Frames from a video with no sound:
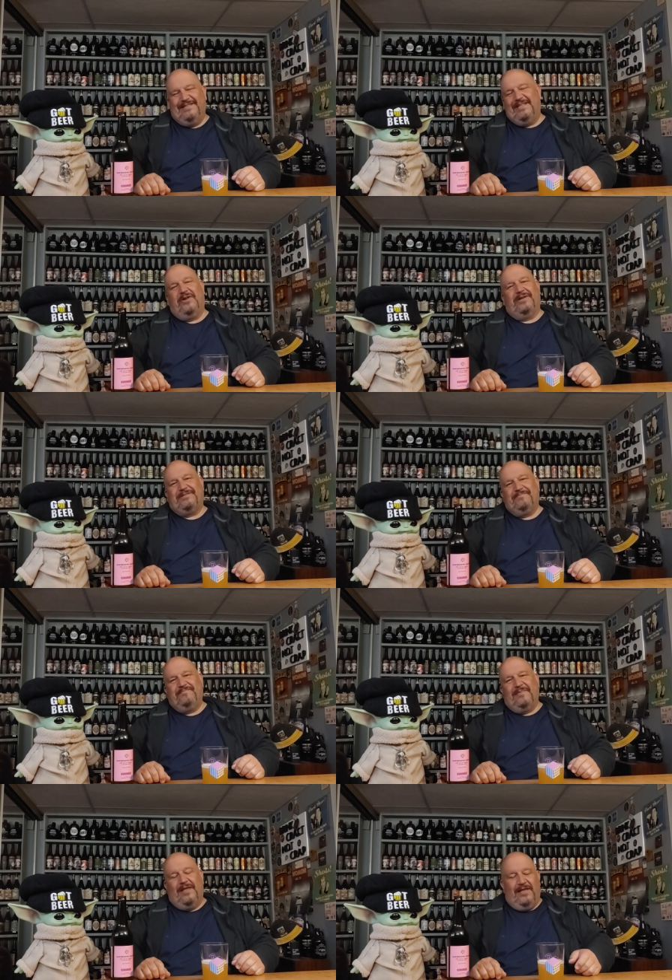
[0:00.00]
isn't that awesome?
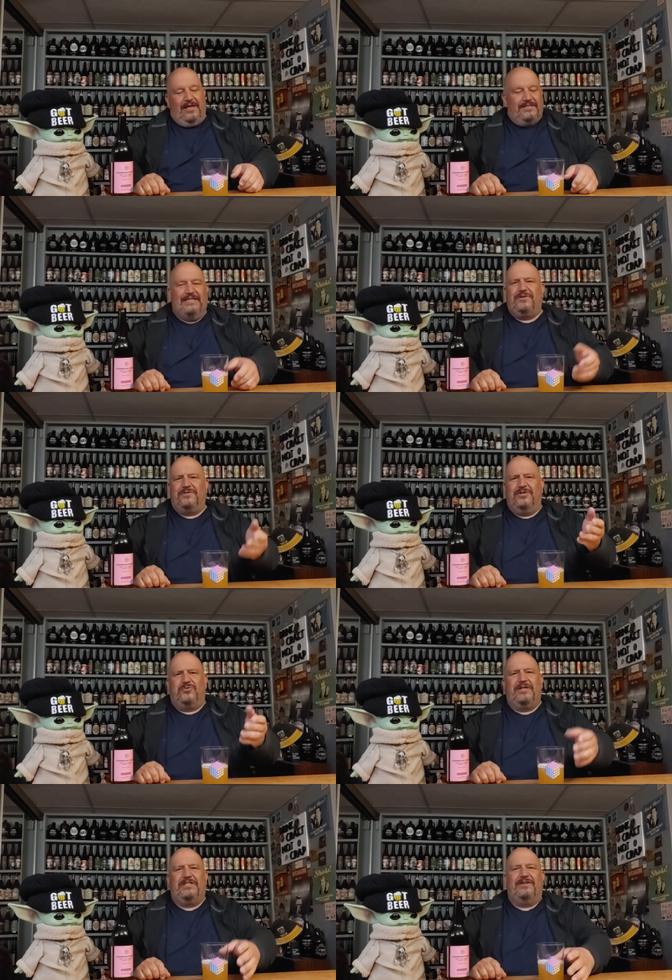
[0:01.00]
Today's also the
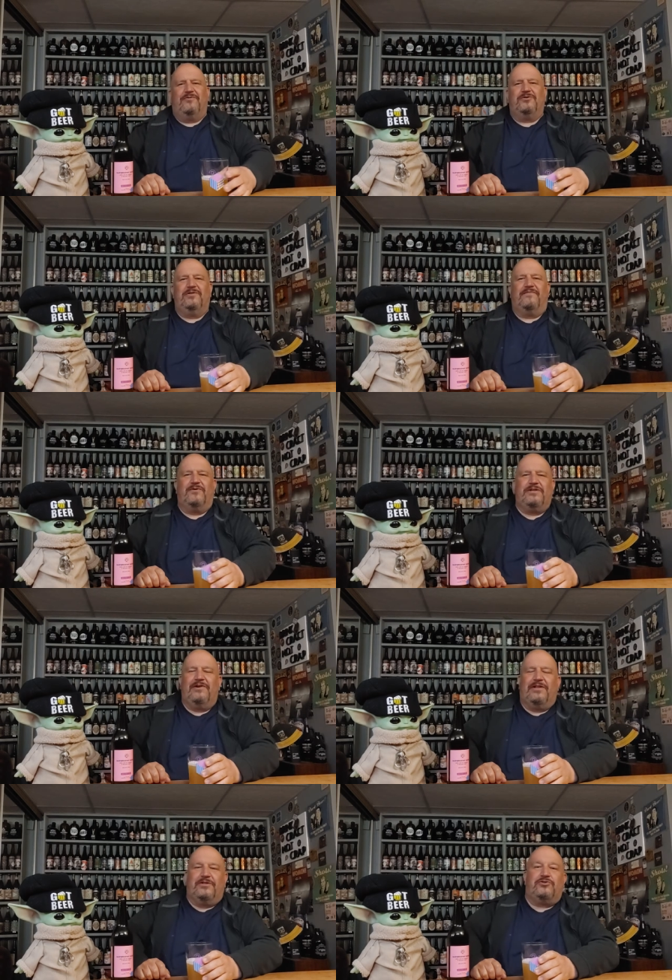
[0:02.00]
20th anniversary of the first
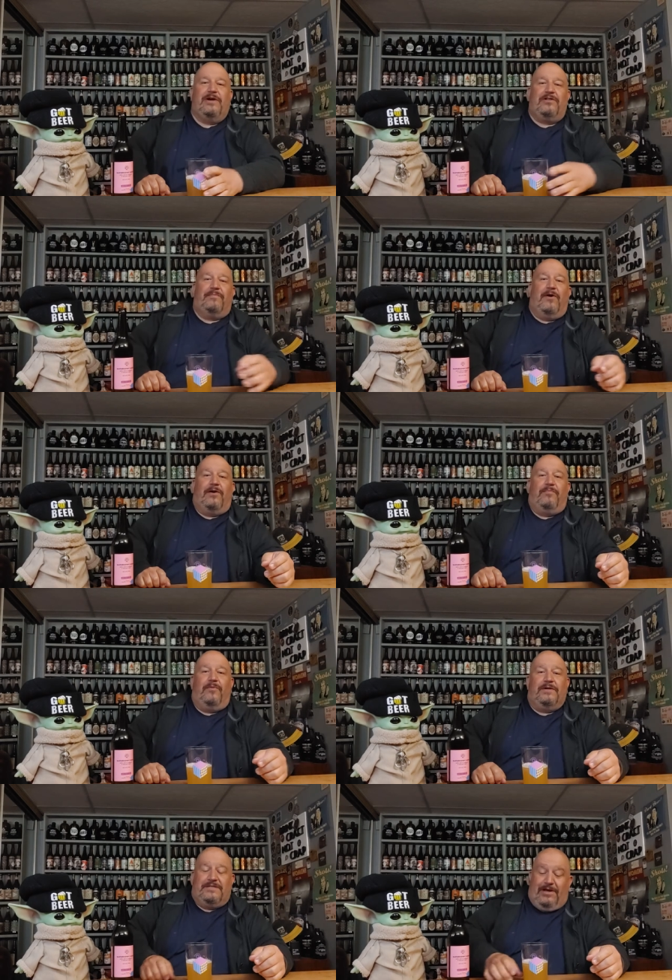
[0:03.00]
airing of the Trailer Park
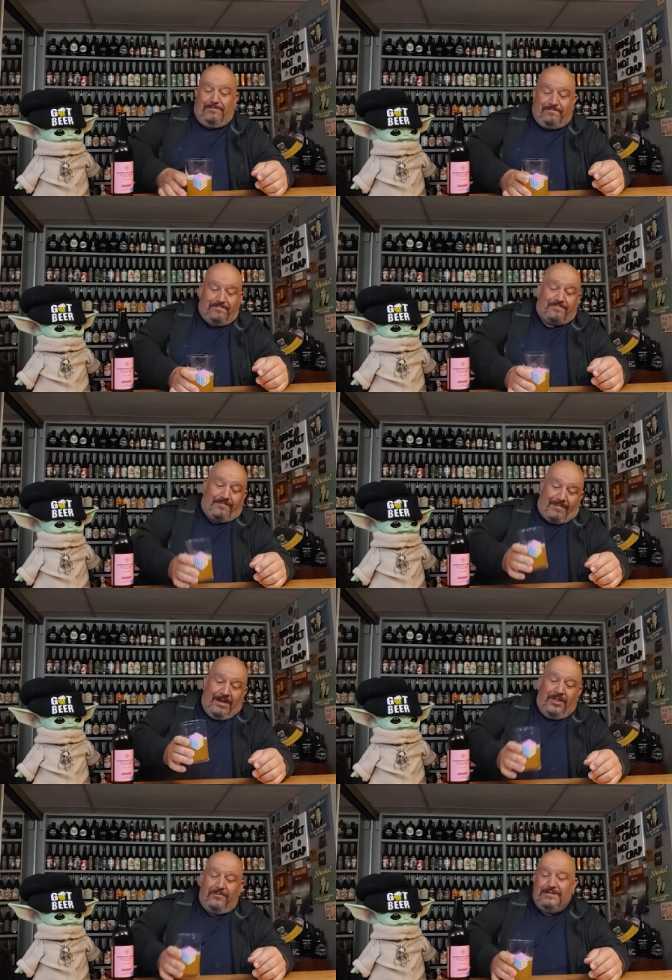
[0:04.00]
Boys. Now,
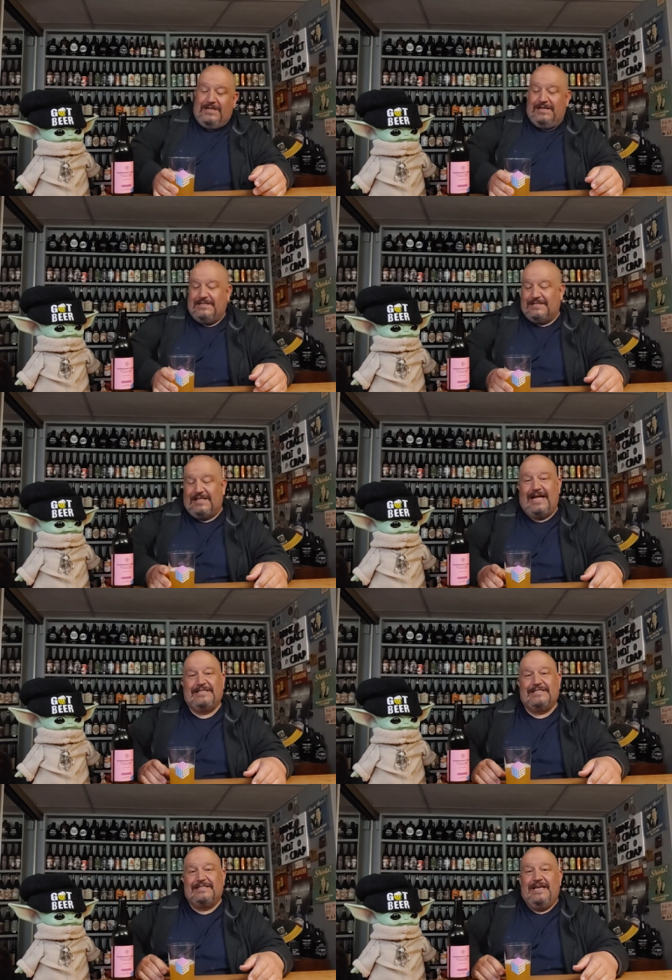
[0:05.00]
another reason I like these
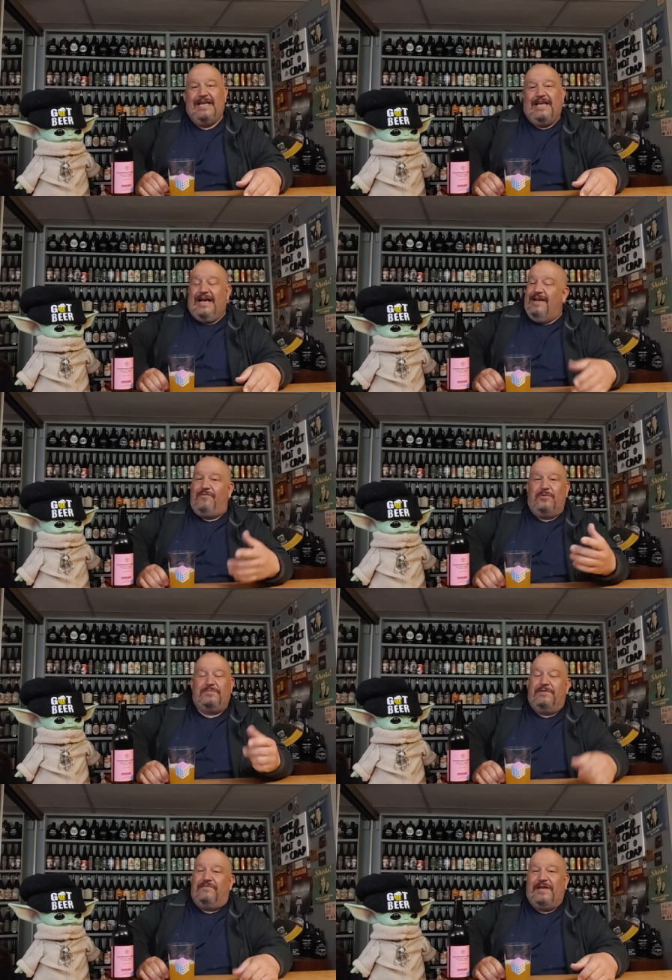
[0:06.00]
glasses. I've always
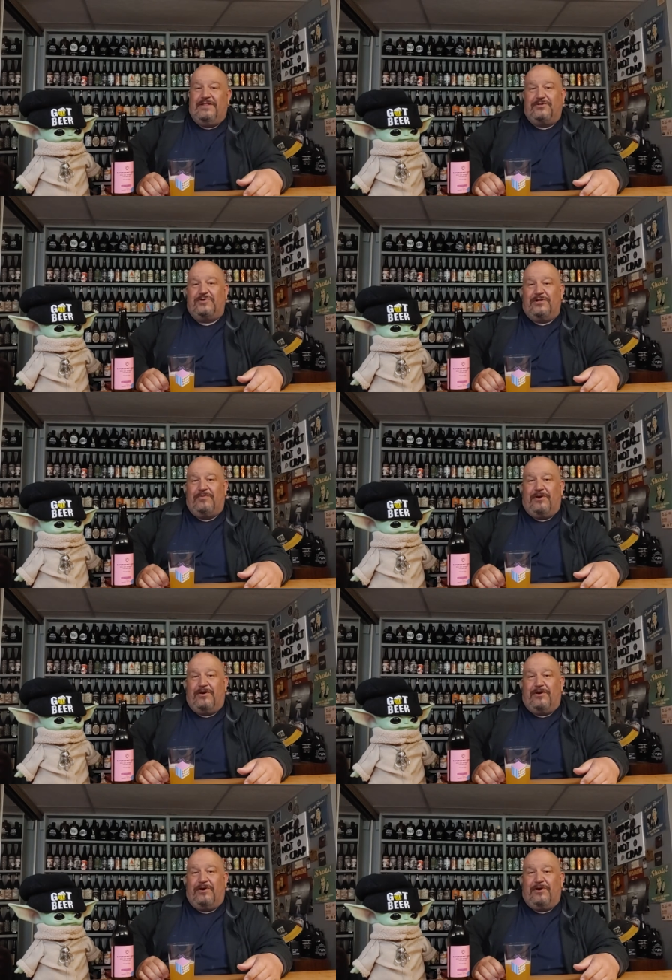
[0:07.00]
been a fan of the Trailer